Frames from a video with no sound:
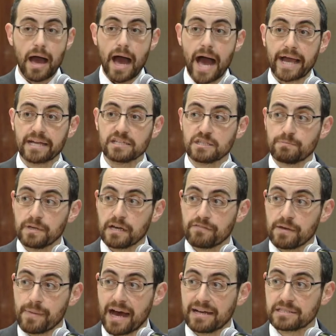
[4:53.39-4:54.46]
I can speak of
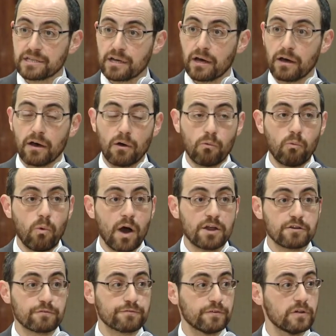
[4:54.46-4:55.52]
him as a
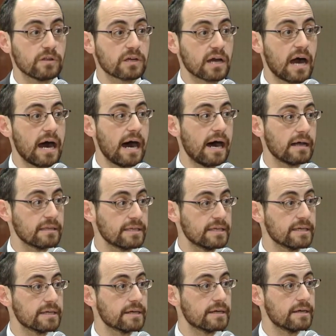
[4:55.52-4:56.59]
wonderful
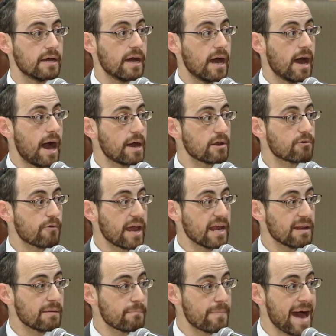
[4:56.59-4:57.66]
colleague and a
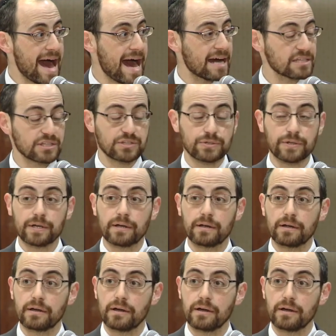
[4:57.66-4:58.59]
great pastor,